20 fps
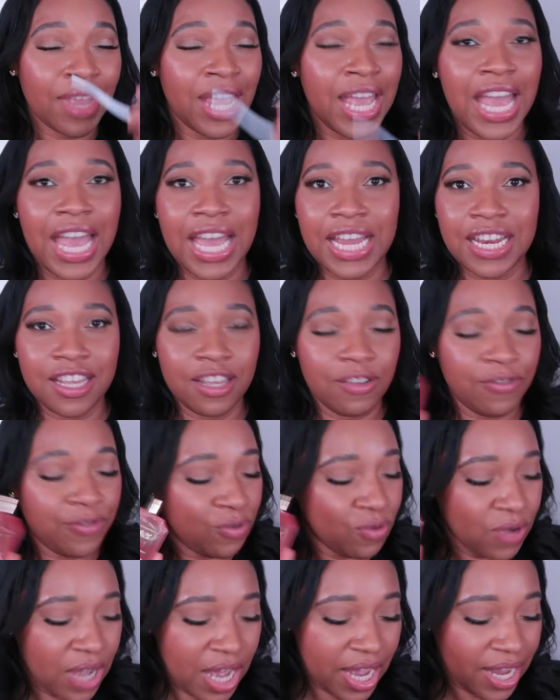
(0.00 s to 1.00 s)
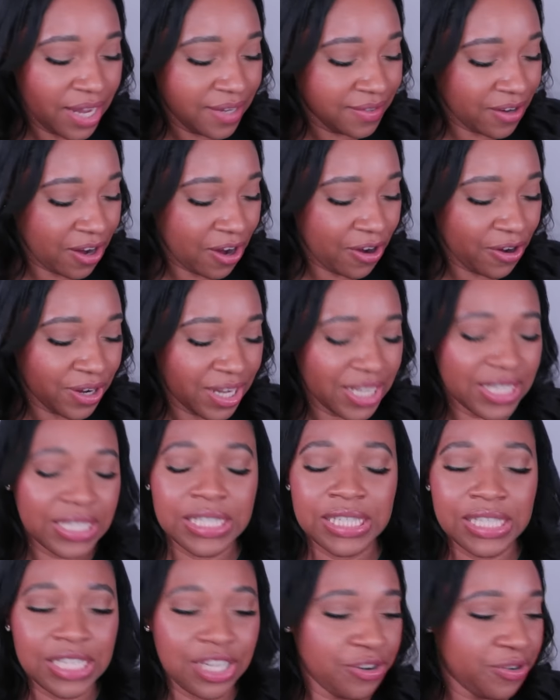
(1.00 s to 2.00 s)
And if you guys are
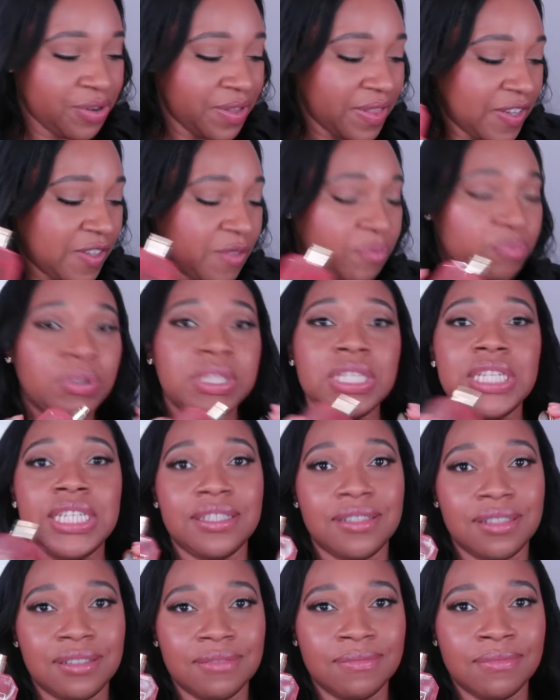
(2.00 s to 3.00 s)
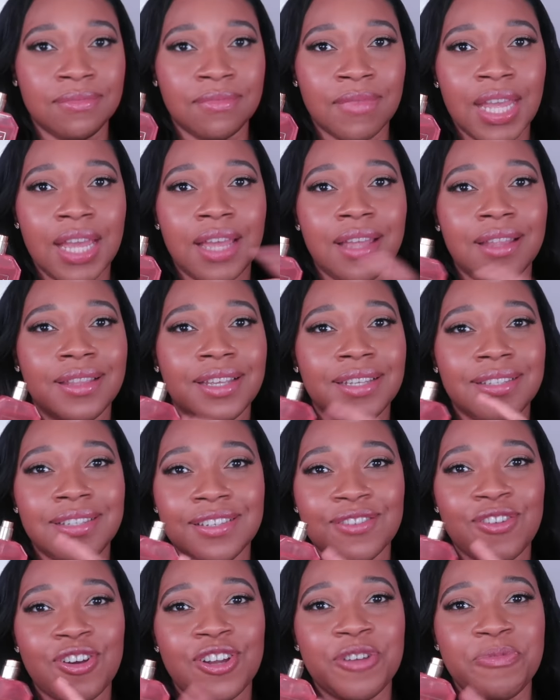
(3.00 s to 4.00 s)
considering this, please, this
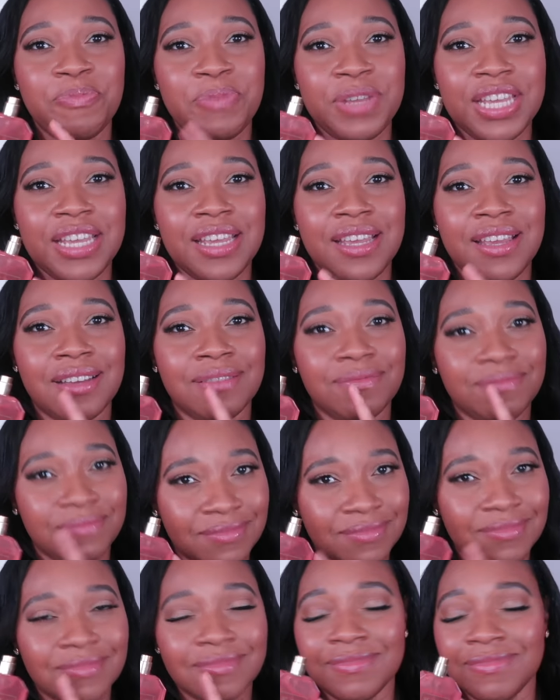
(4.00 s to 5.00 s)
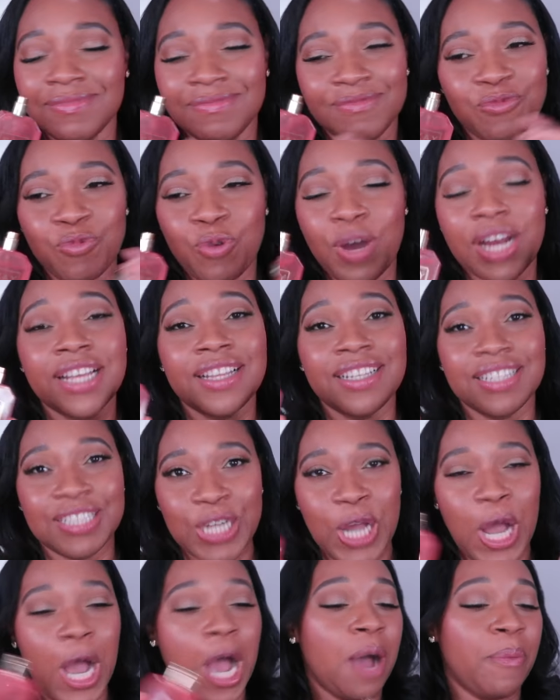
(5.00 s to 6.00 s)
is gonna be one of the
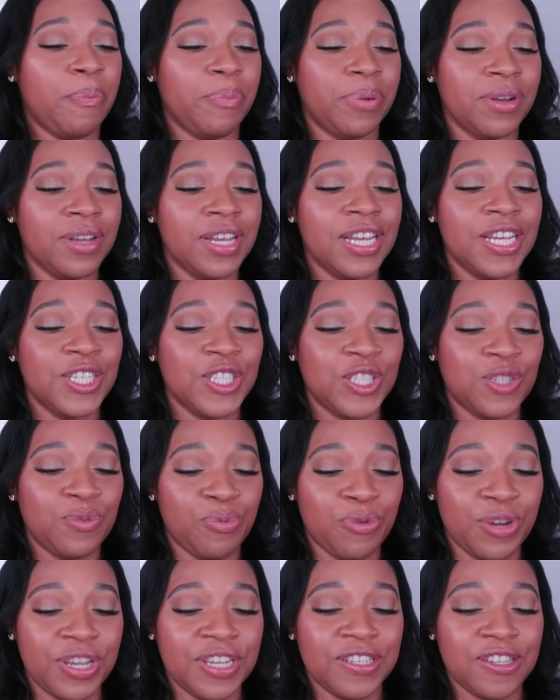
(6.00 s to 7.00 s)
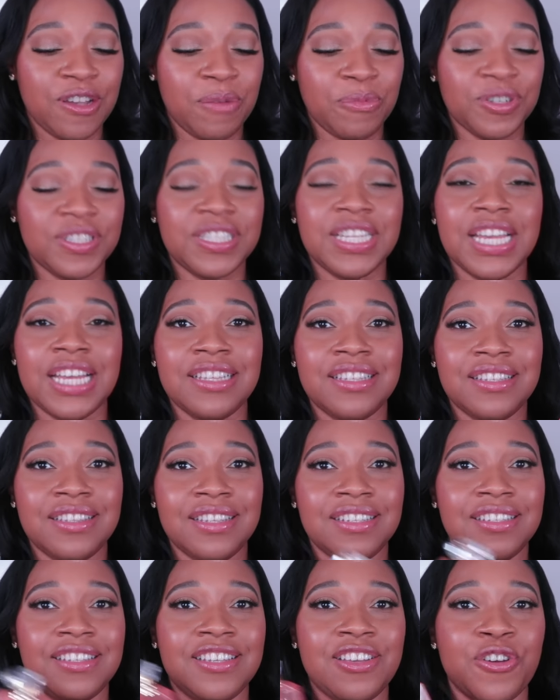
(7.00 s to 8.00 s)
top spring, summer scents
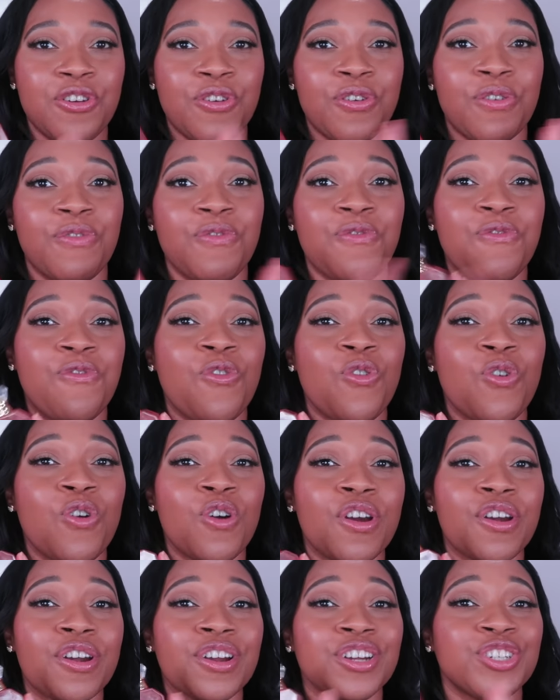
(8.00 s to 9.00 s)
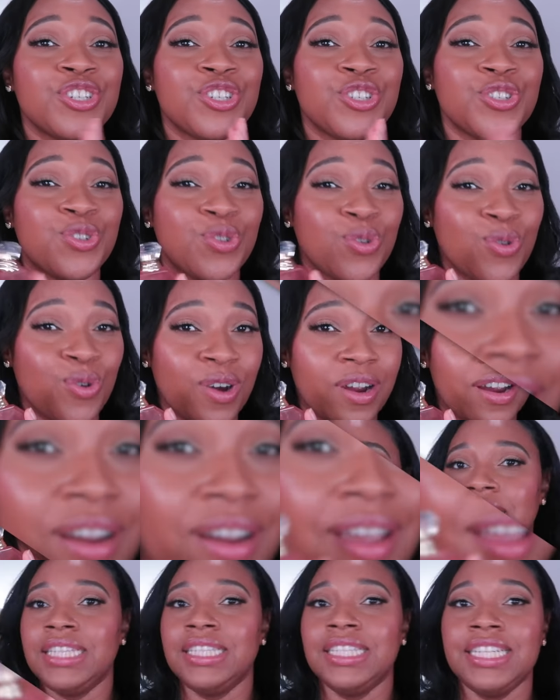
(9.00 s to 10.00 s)
this year. For
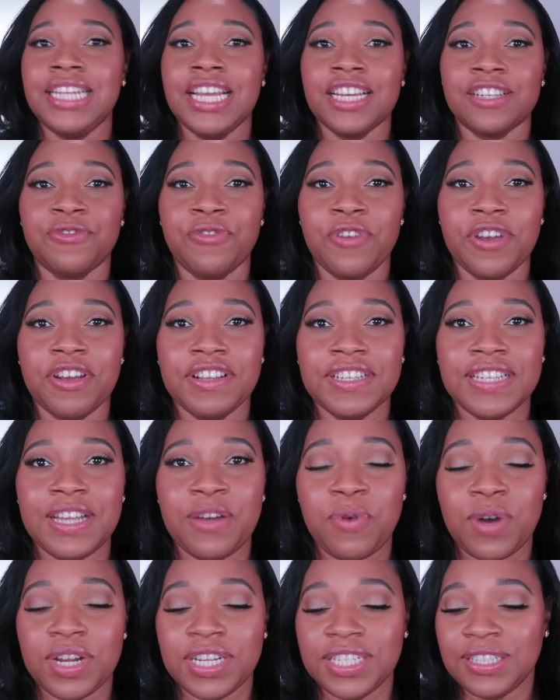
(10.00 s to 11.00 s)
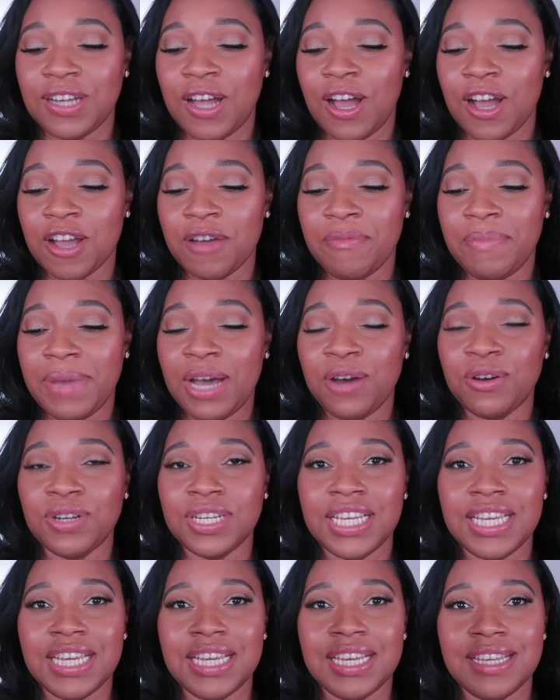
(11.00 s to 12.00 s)
sure. The next fragrance I want to talk
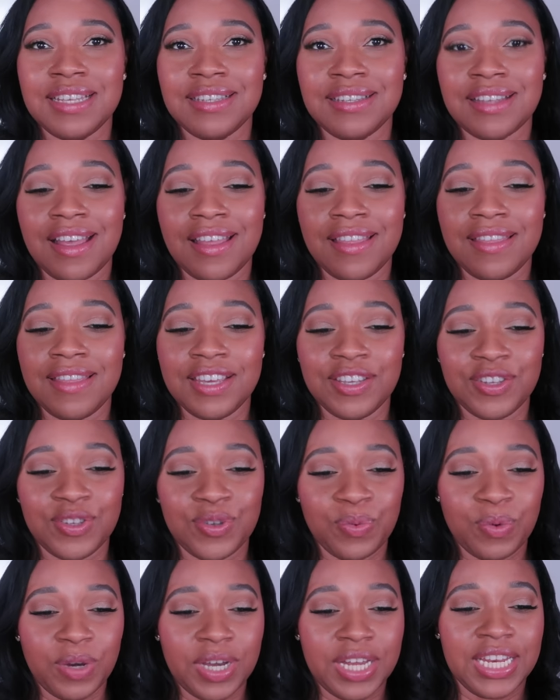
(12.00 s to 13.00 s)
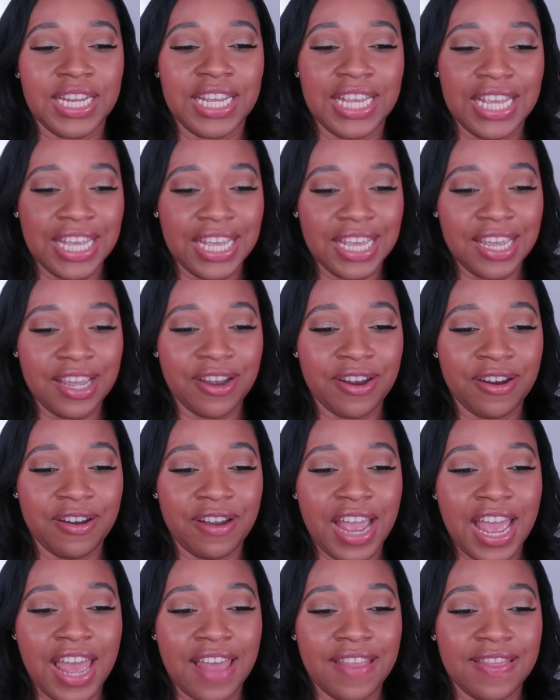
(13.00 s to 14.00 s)
about is this one
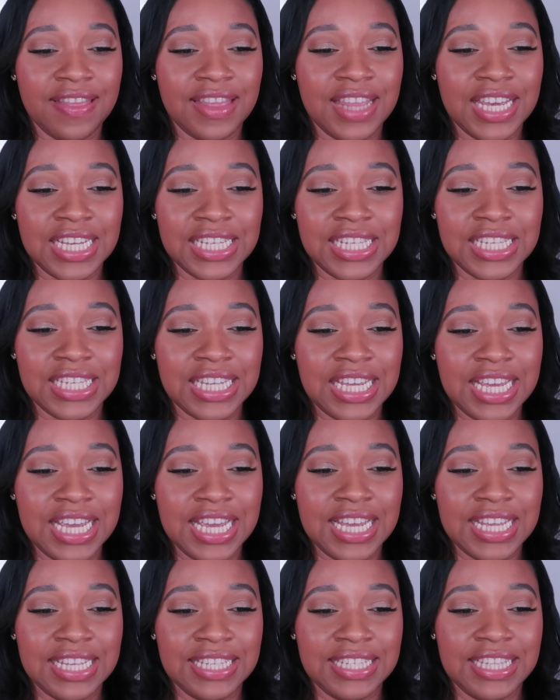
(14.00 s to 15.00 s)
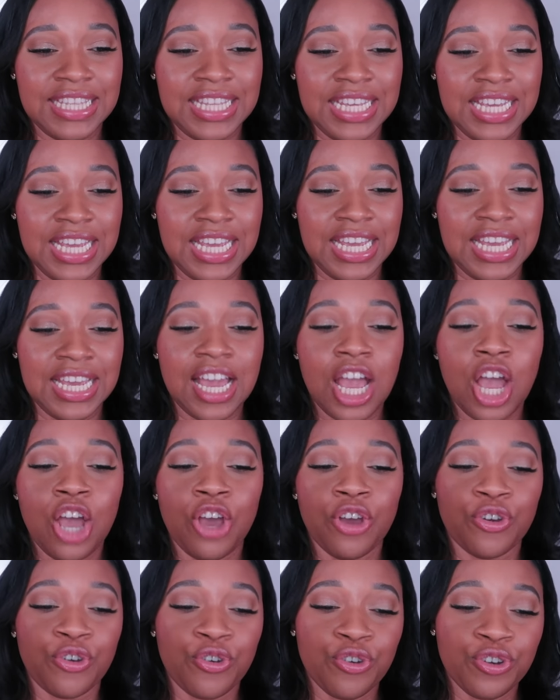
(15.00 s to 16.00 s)
here, and this is the
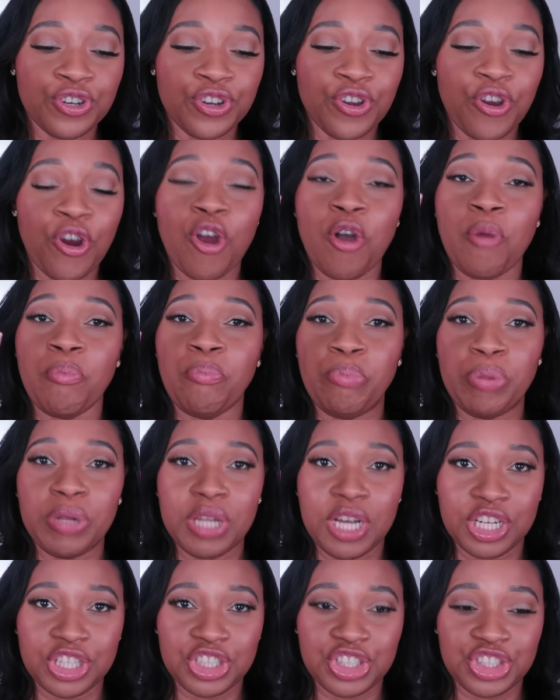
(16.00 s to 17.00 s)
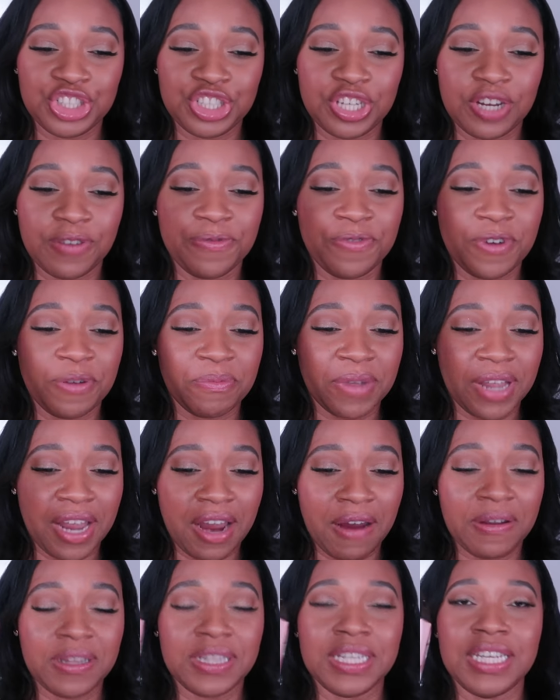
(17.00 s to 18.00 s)
Good Girl Blush from
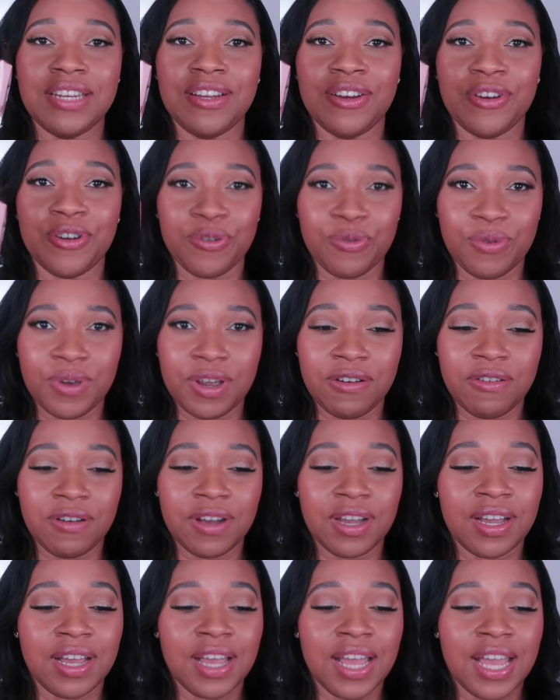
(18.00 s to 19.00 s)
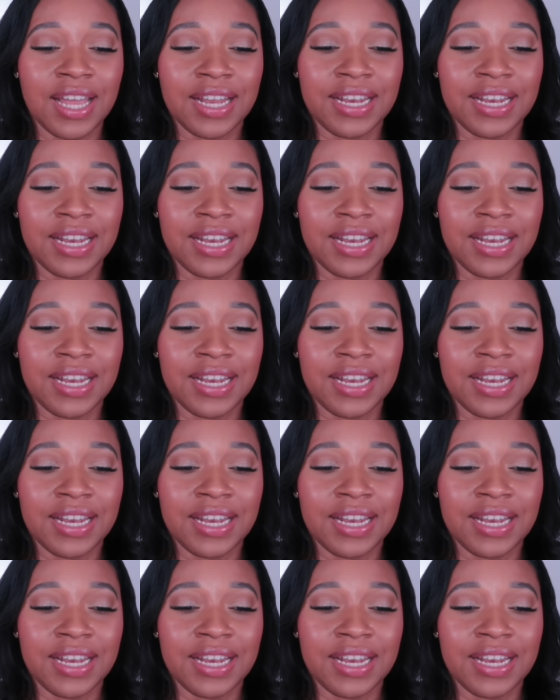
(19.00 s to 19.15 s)
Carolina Herrera.